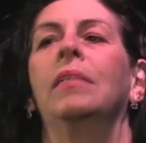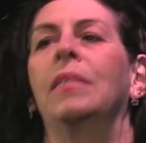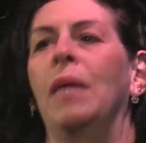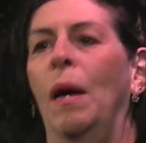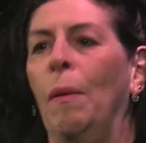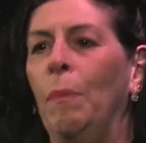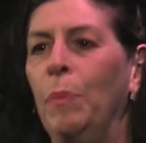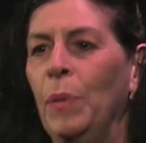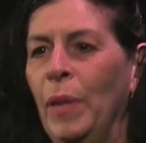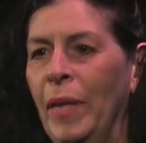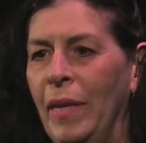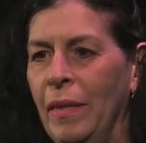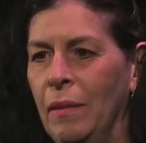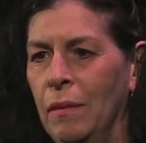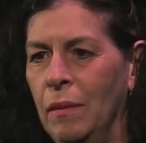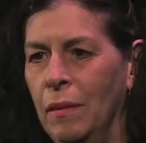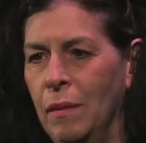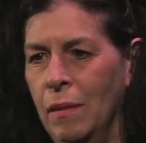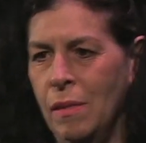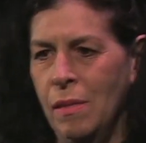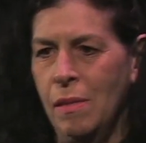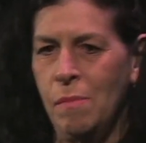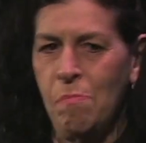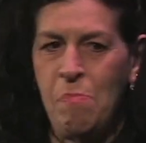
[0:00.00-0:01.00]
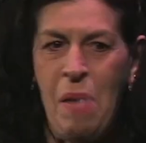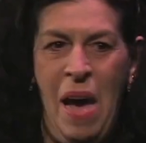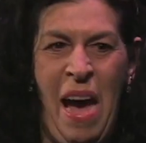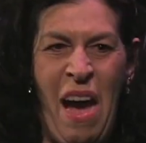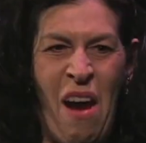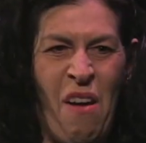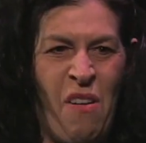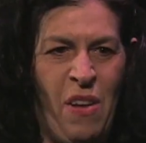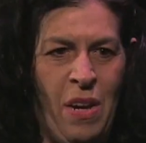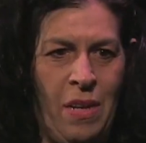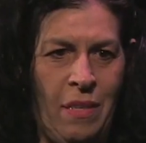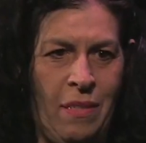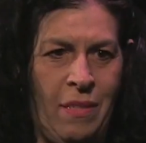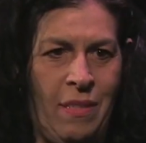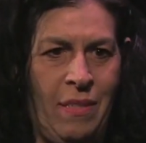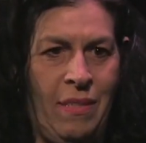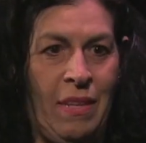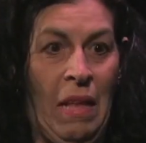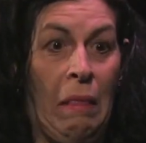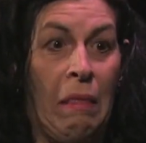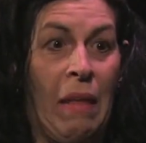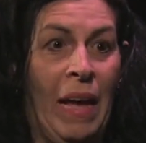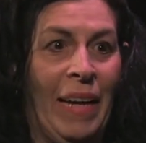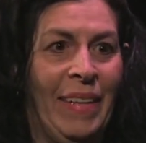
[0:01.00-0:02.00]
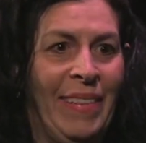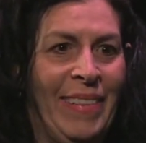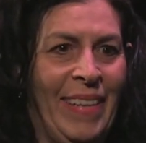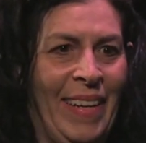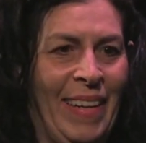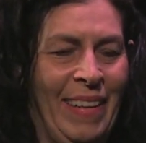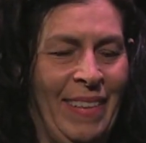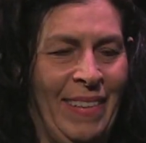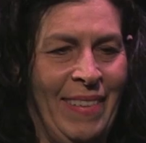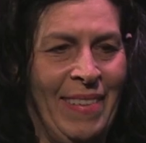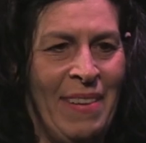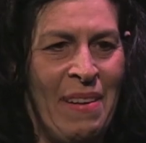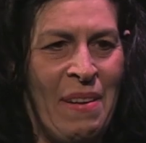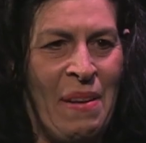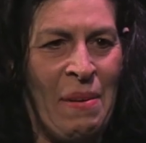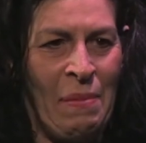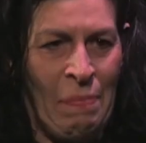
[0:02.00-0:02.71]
Dublin, Paris, London.